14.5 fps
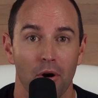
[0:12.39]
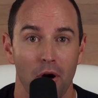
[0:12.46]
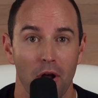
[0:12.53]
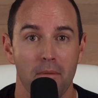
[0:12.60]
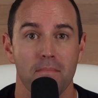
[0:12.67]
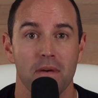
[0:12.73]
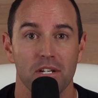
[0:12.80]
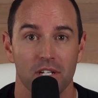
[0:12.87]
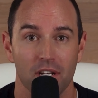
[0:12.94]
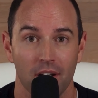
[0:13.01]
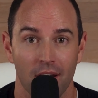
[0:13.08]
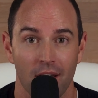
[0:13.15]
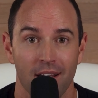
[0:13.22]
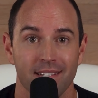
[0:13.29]
on a
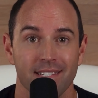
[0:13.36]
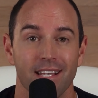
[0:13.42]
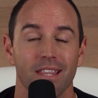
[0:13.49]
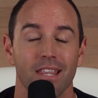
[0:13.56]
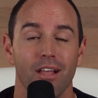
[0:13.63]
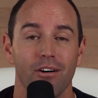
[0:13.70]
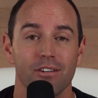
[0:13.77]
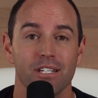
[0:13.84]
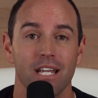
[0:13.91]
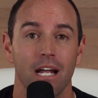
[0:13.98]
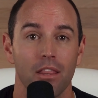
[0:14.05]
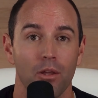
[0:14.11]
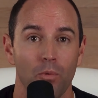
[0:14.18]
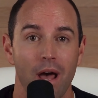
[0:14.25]
mission to launch
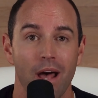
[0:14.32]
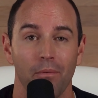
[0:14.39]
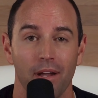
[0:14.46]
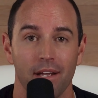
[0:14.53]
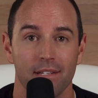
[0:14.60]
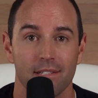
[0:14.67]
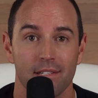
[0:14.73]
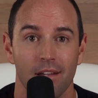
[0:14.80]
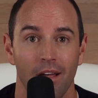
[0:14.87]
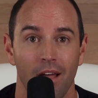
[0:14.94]
out of the rat race,